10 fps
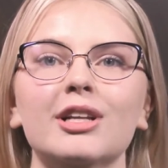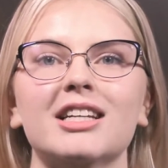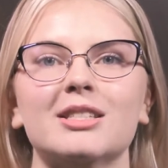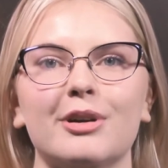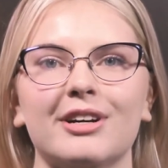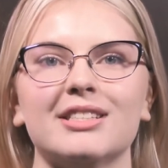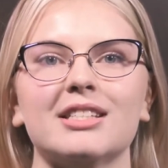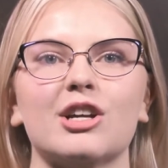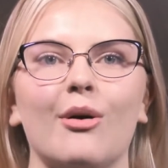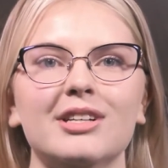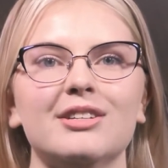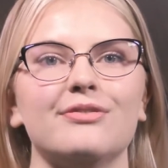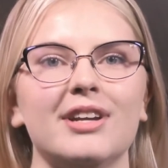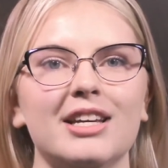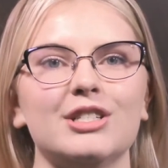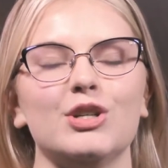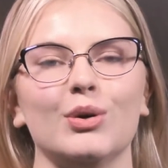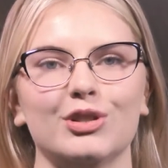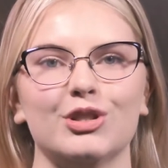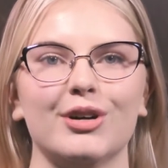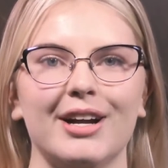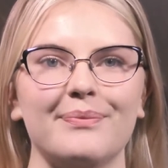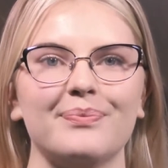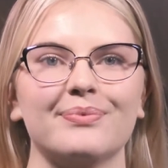Experience is going to fit into your degree.